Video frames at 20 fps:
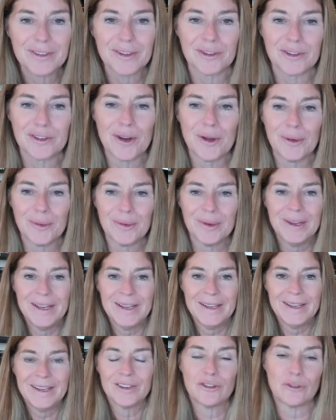There's no
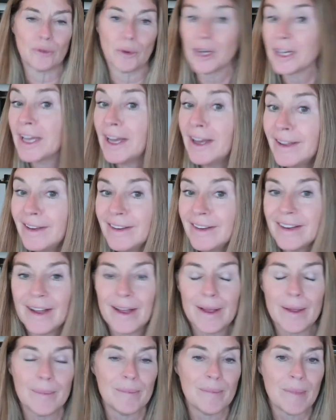shortcut,
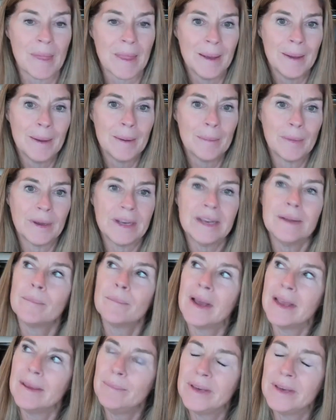but it
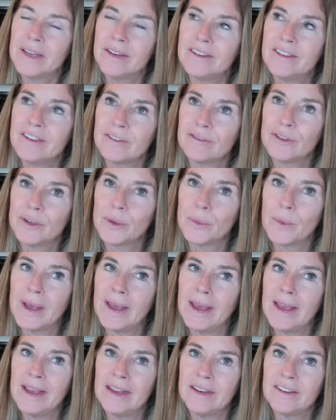might be a different
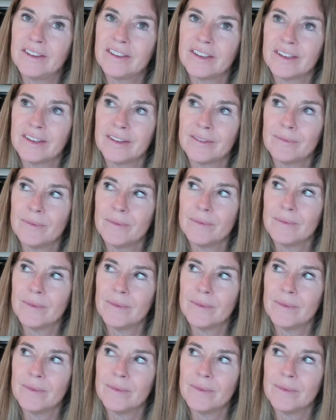way to,